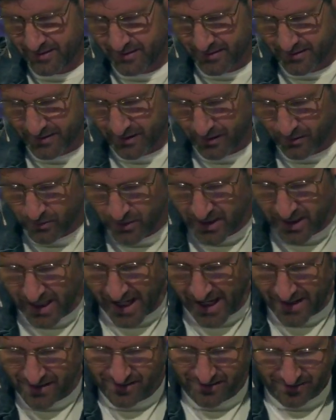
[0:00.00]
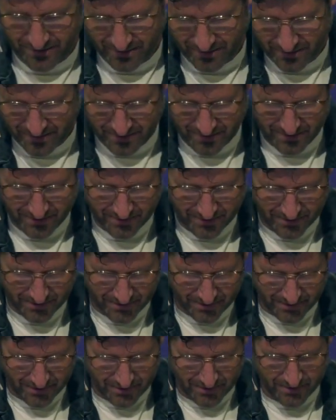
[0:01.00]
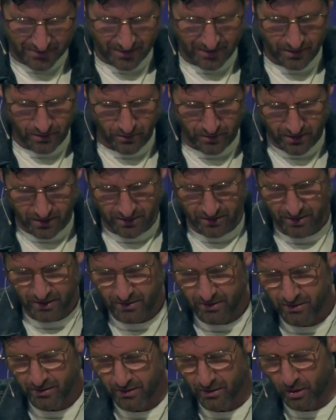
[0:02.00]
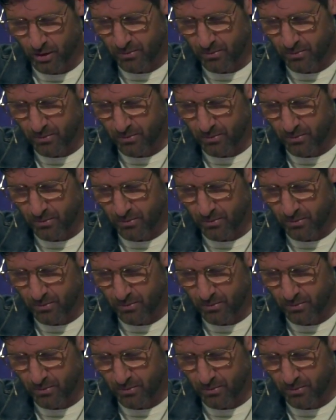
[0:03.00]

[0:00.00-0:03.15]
God, we ask that you would continue to go